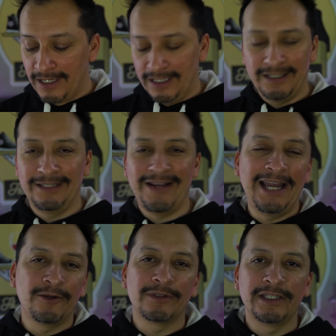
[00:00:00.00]
Uh, I
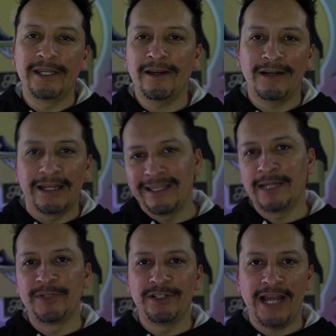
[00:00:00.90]
don't really care. I think
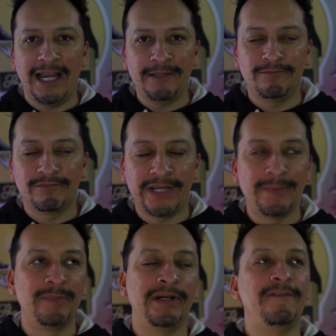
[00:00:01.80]
I'm a good height. I'm
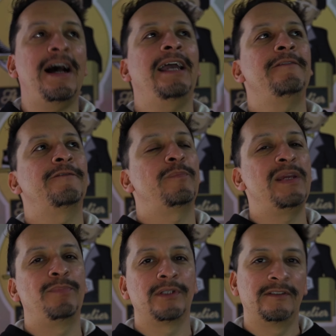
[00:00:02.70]
above height for
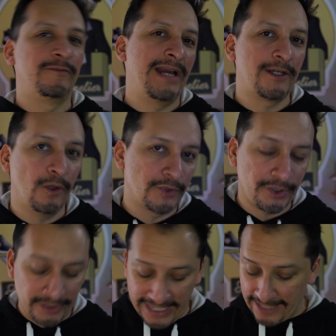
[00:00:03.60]
people of my
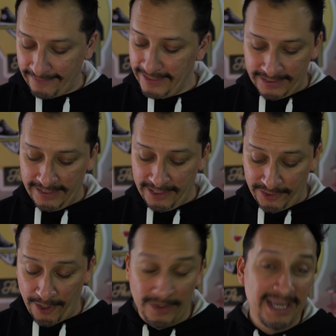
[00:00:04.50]
culture and ethnicity.
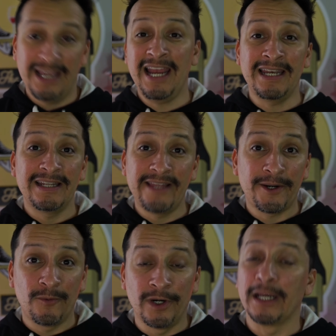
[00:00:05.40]
So, hey, that'll
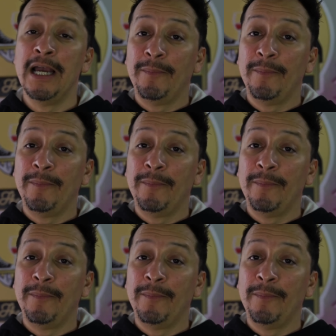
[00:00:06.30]
work.